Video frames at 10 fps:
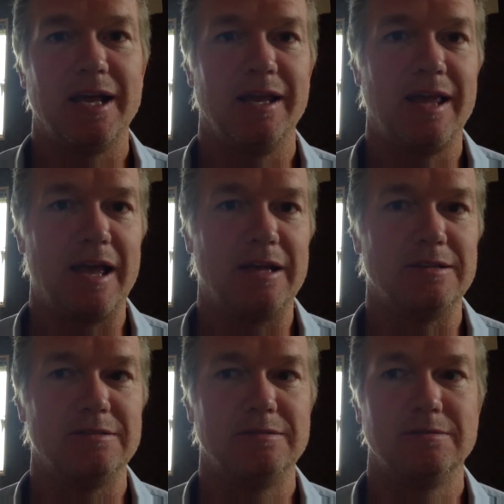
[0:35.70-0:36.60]

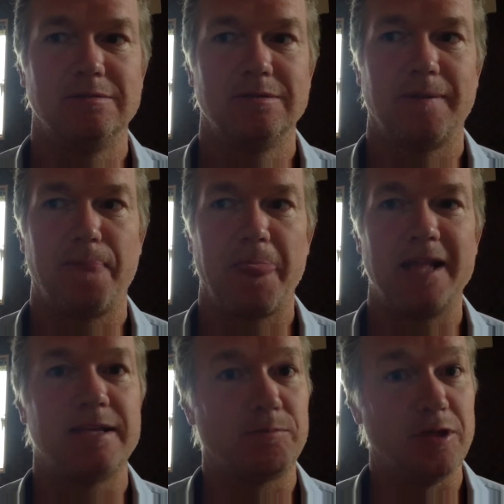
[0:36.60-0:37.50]
then
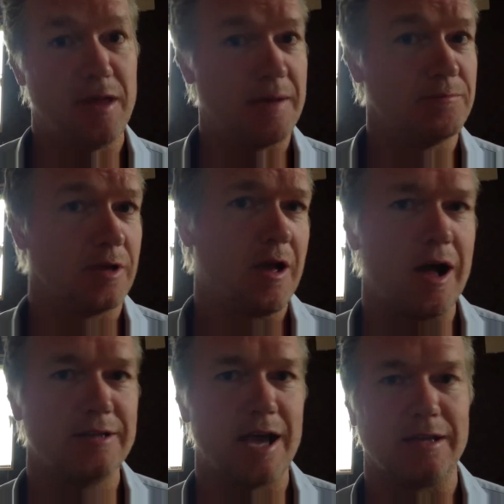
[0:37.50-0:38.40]
it's up to them to
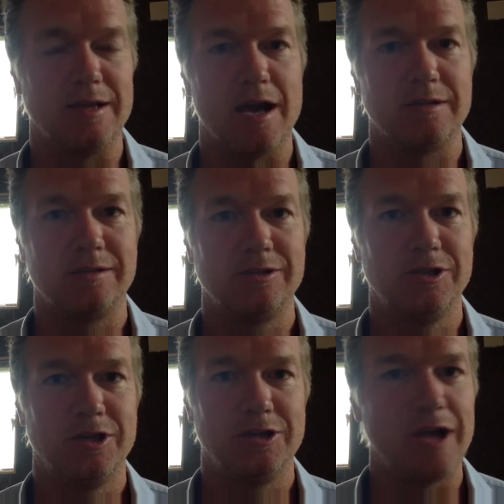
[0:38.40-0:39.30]
contact us,
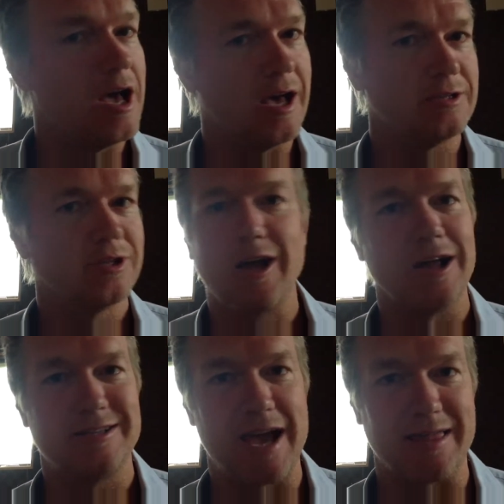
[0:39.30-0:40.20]
not us to
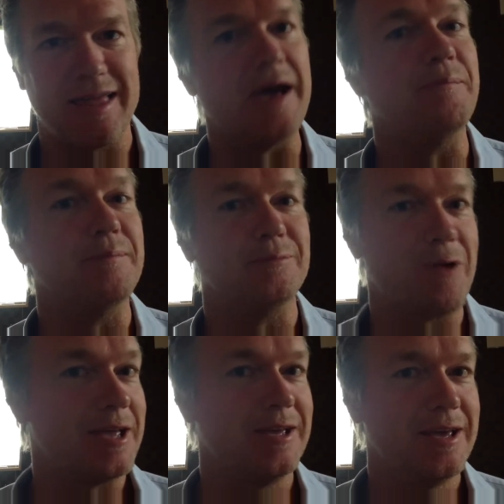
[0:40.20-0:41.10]
contact them,
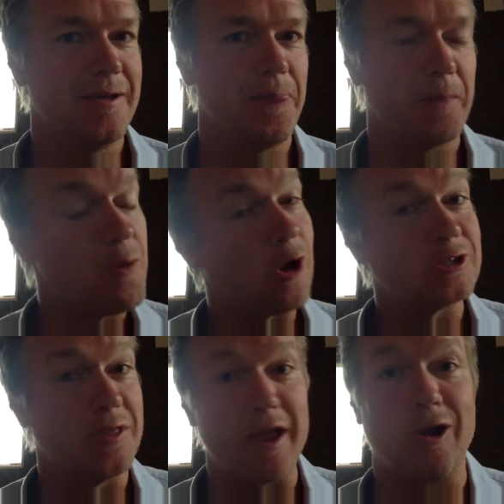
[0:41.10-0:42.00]
right? The
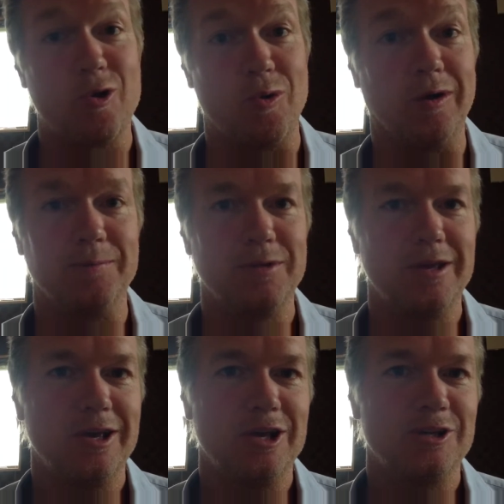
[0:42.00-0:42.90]
ball's in their court.
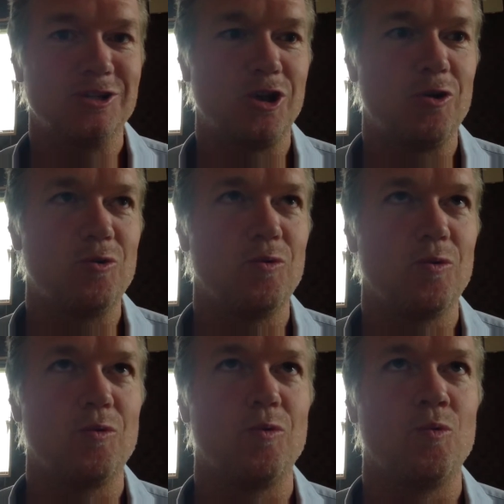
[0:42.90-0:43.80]
So
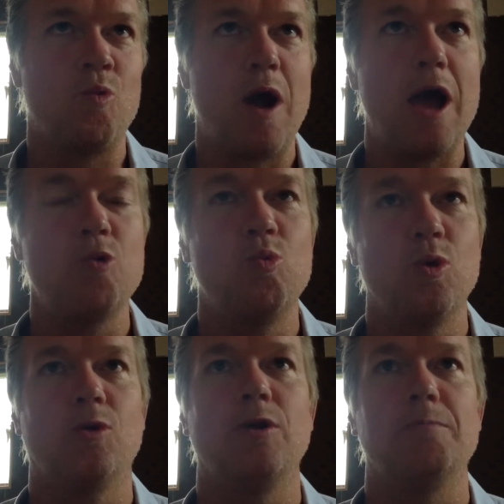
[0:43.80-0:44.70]
why
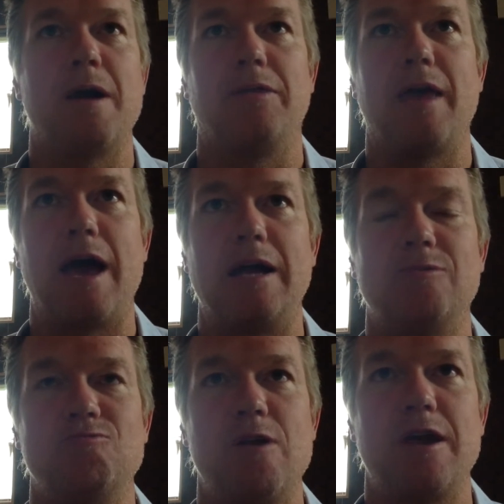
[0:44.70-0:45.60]
worry about
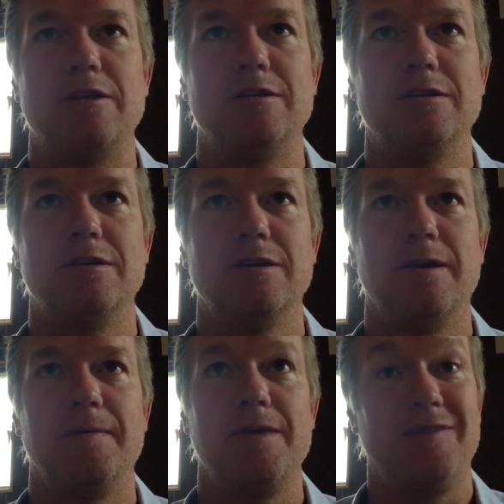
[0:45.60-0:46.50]
that when,
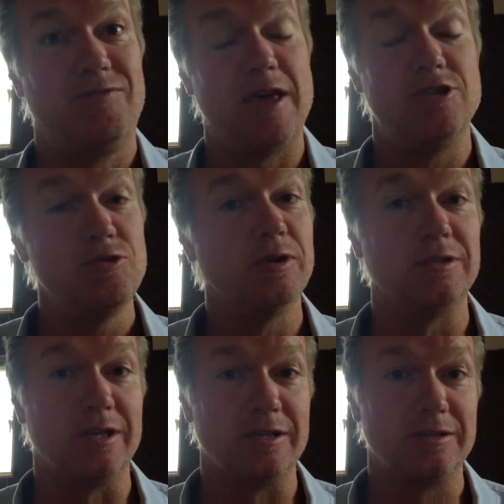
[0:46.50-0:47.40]
if they do
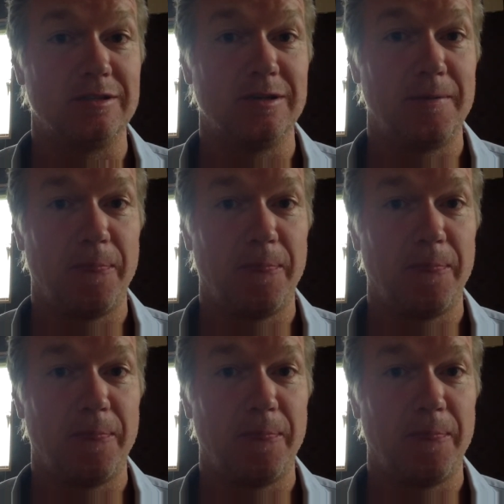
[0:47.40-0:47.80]
exist,